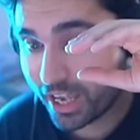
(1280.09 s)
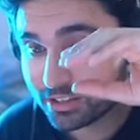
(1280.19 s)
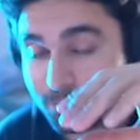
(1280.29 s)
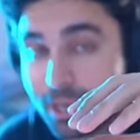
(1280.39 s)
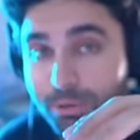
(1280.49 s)

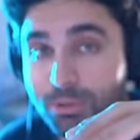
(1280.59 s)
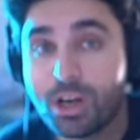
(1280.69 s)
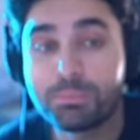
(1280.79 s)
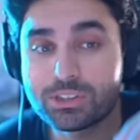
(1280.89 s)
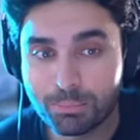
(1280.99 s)
SBMM
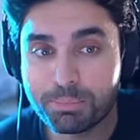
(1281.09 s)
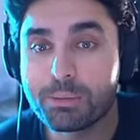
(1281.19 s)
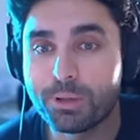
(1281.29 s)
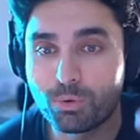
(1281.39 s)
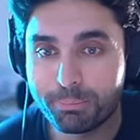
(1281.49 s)
lobbies and
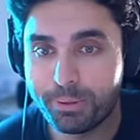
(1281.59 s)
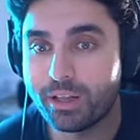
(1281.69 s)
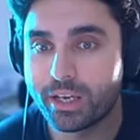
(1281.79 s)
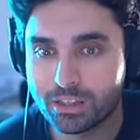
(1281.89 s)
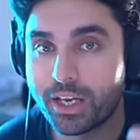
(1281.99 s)
people were
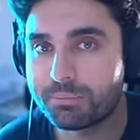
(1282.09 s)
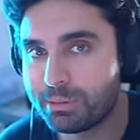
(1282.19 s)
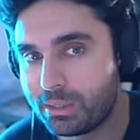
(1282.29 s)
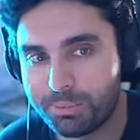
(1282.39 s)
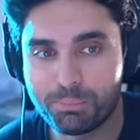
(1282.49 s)
playing
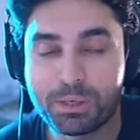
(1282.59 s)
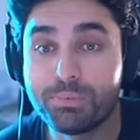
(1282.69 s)
like people.